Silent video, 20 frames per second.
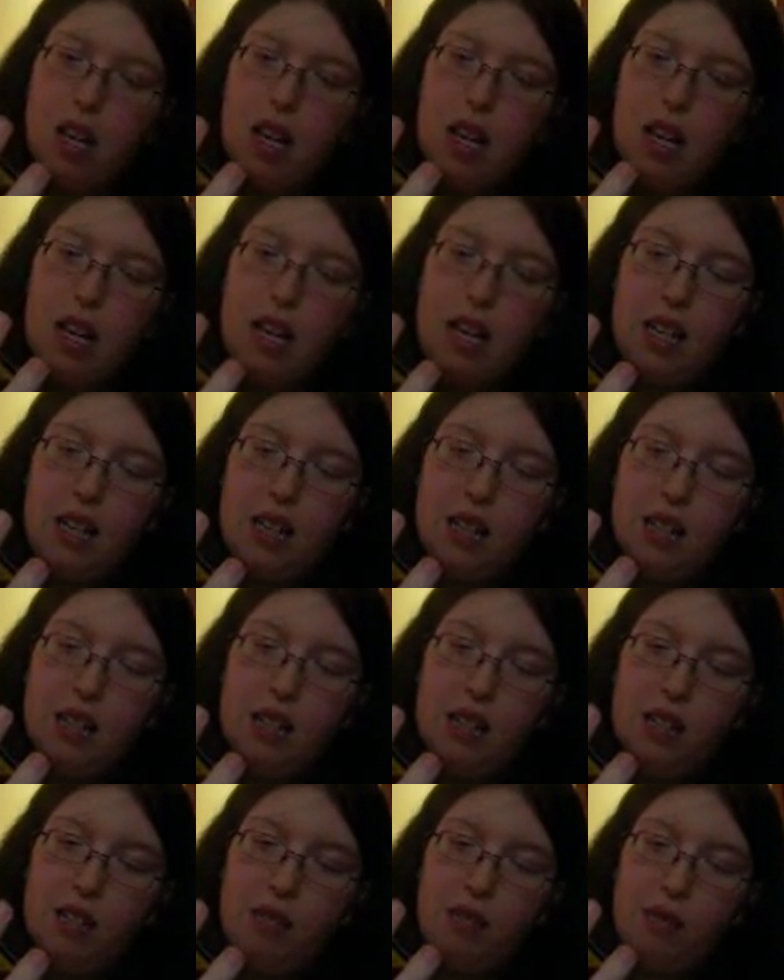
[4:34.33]
It
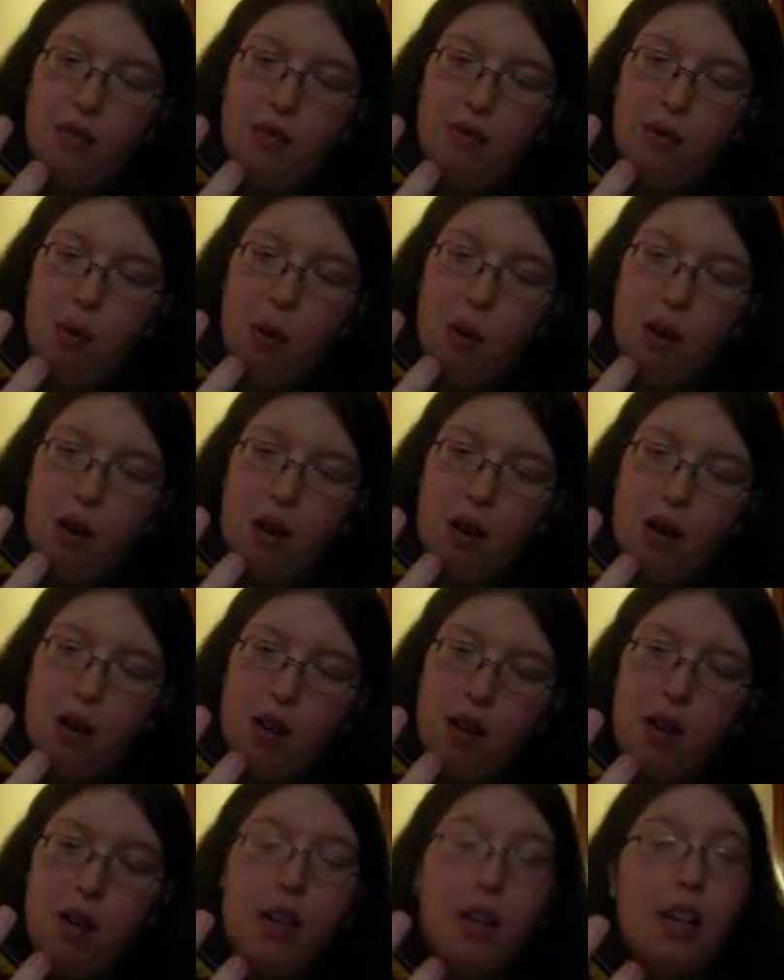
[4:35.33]
is 4
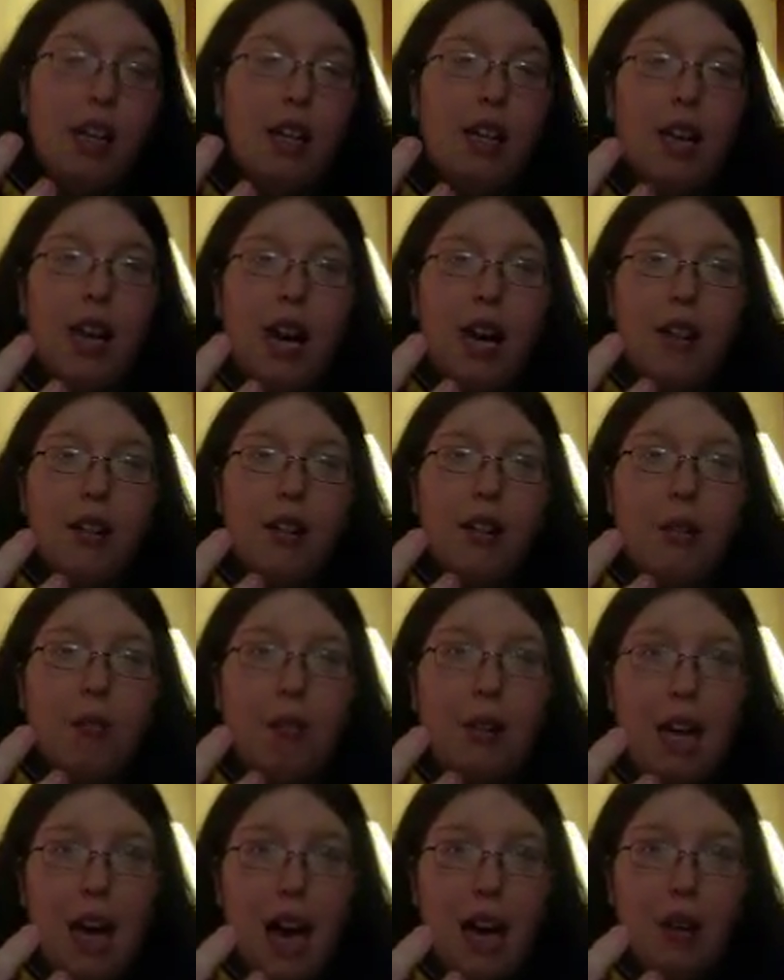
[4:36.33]
in either a
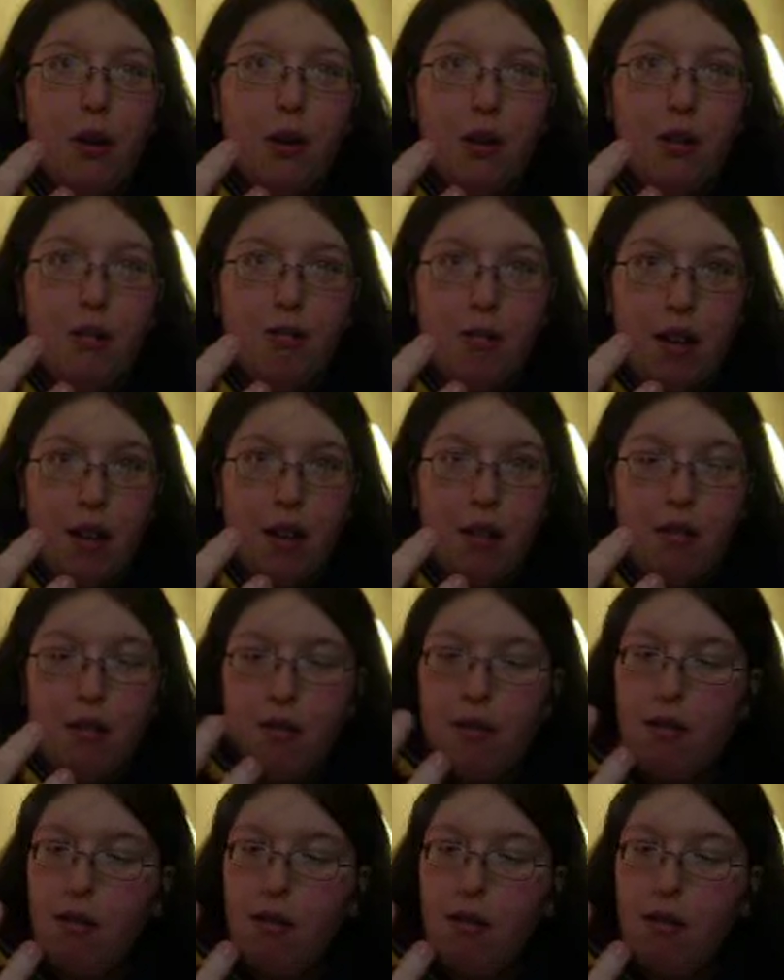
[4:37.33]
black or a red.